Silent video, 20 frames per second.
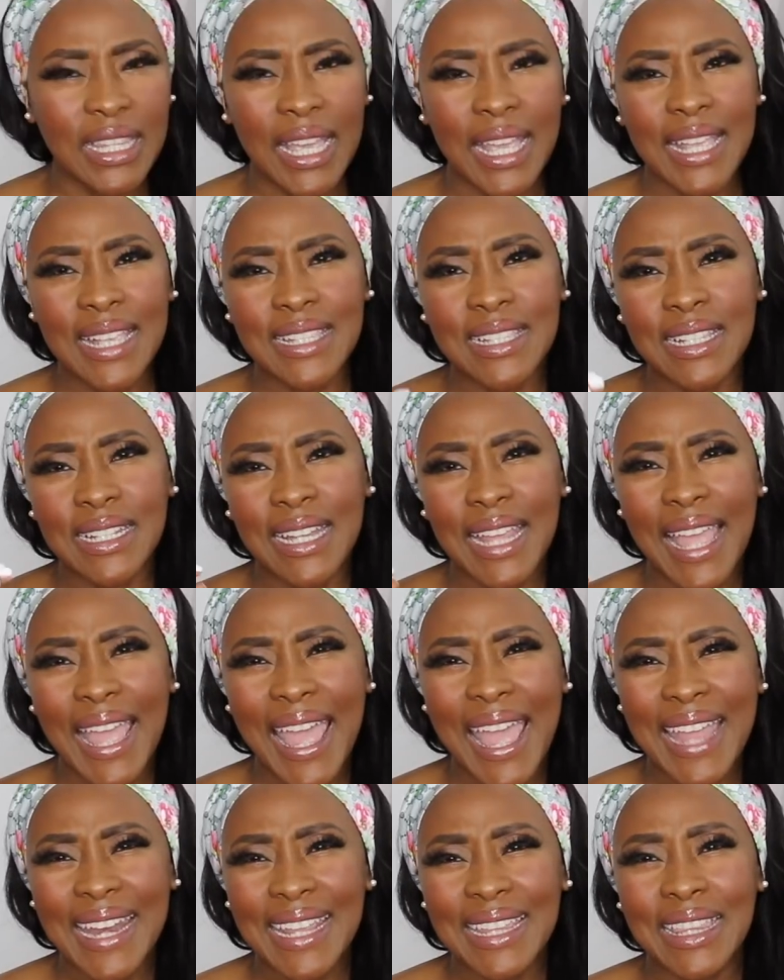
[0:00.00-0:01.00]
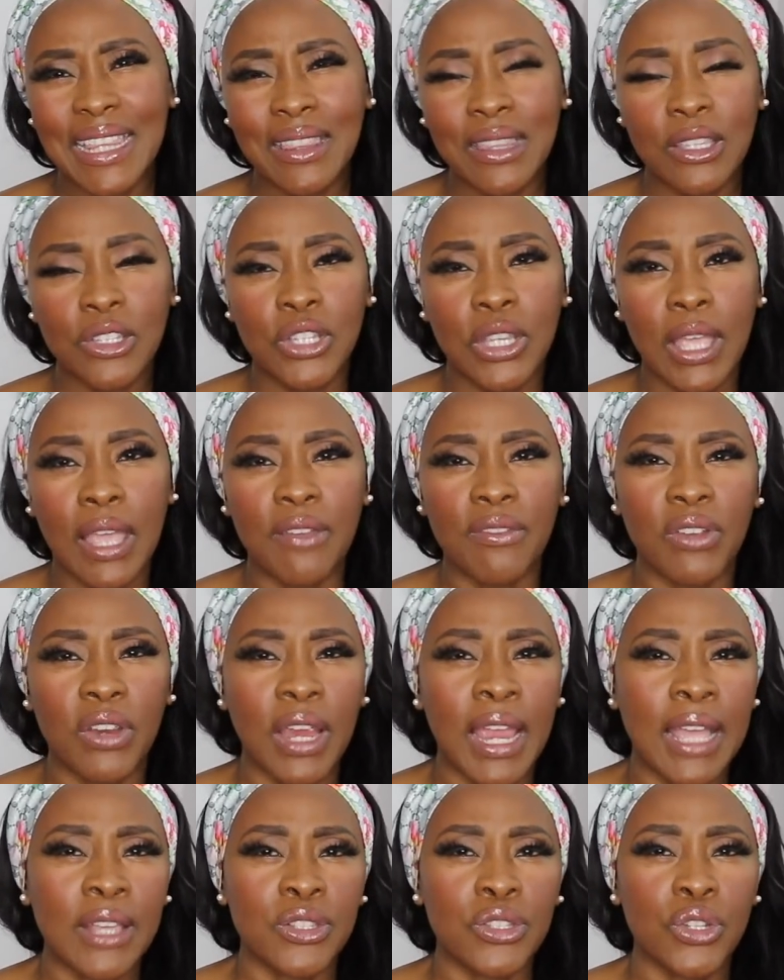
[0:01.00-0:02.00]
There isn't anything that she
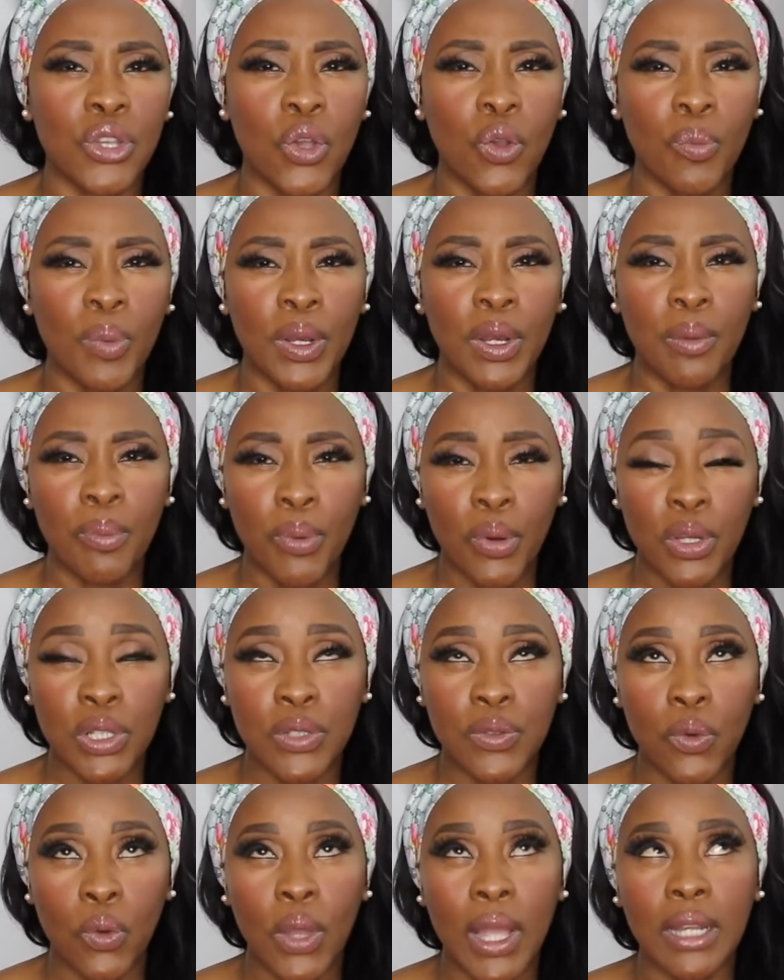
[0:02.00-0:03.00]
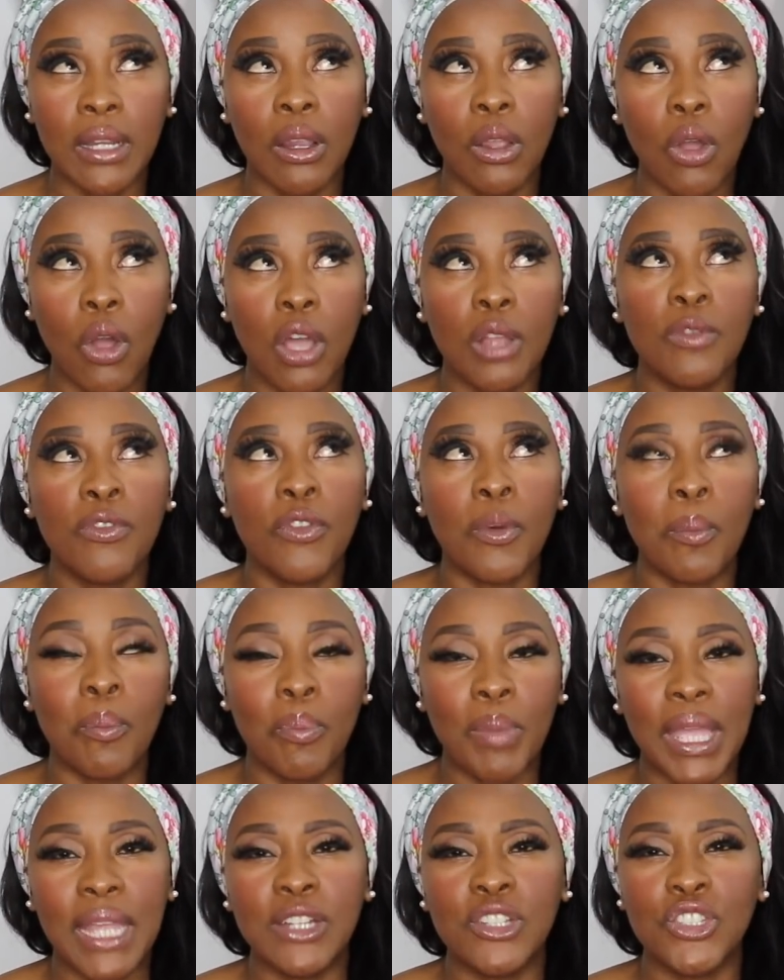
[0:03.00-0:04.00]
ever has to open her purse for, and God
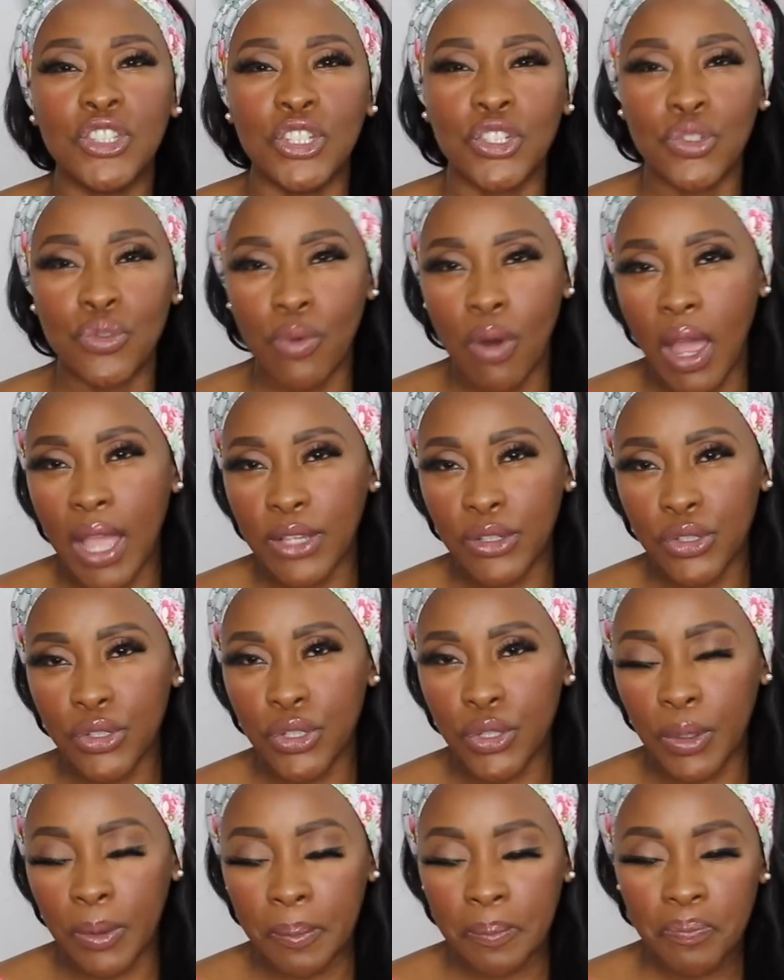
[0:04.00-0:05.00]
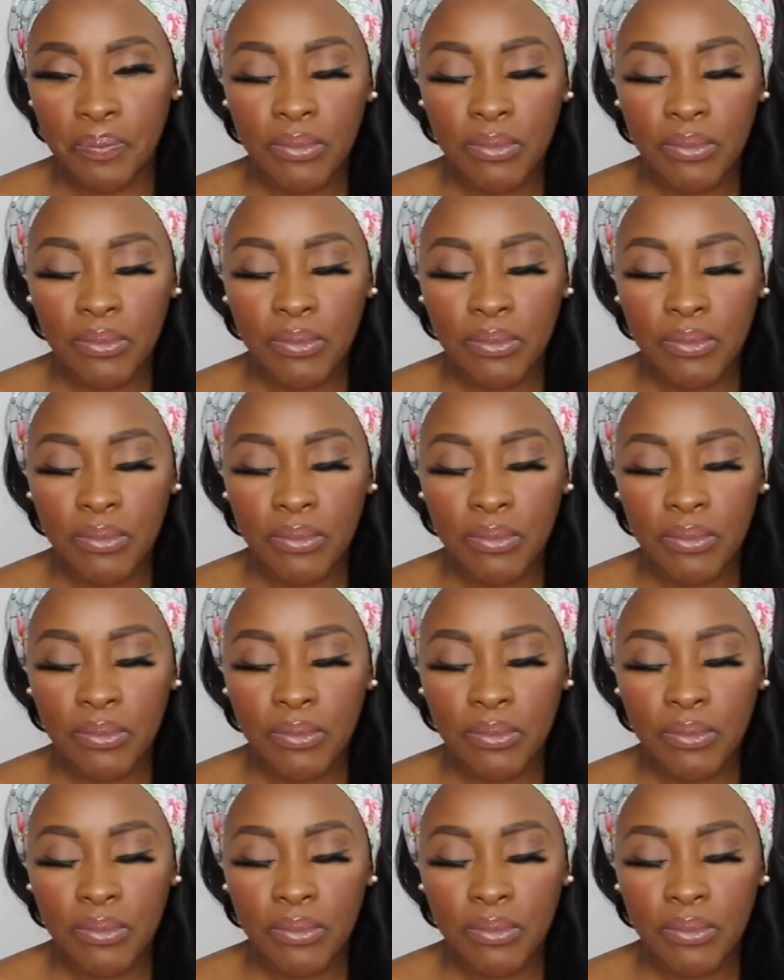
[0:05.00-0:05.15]
forbid she tries to.